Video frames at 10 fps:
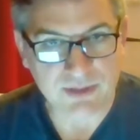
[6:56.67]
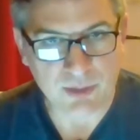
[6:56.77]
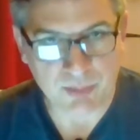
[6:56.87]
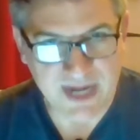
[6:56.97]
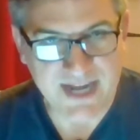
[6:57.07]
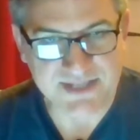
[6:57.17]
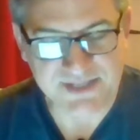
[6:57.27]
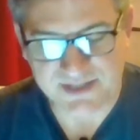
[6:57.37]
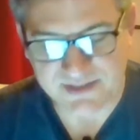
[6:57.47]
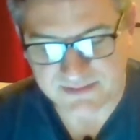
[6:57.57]
her
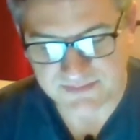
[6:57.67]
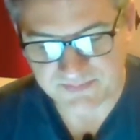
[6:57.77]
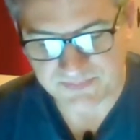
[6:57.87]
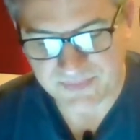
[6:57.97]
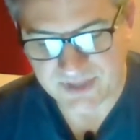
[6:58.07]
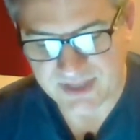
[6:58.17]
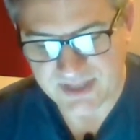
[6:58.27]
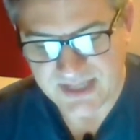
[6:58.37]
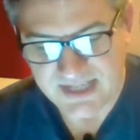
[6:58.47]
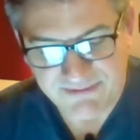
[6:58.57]
past.
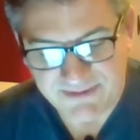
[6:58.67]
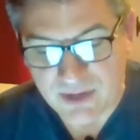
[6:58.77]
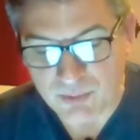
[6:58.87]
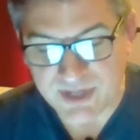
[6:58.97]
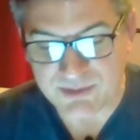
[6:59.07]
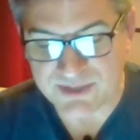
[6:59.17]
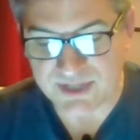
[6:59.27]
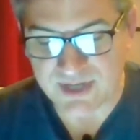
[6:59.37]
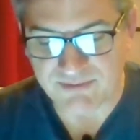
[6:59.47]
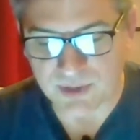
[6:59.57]
He found what he was
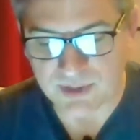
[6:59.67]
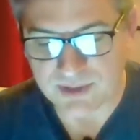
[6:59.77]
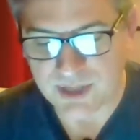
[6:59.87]
looking for.